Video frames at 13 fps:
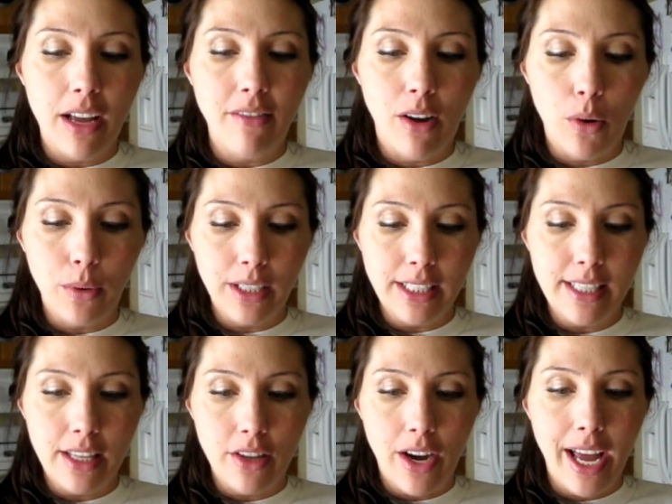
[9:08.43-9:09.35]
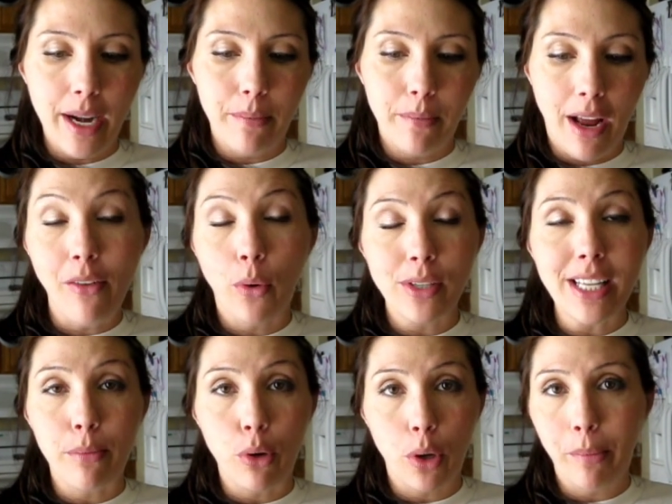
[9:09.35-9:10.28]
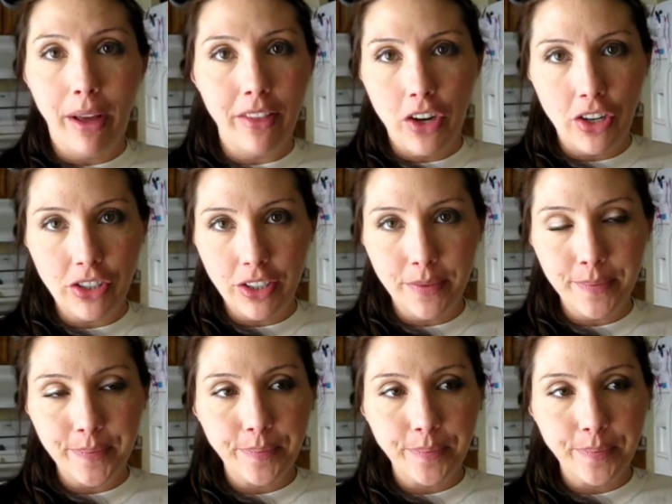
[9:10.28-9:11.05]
I've always had it broken by the doctor.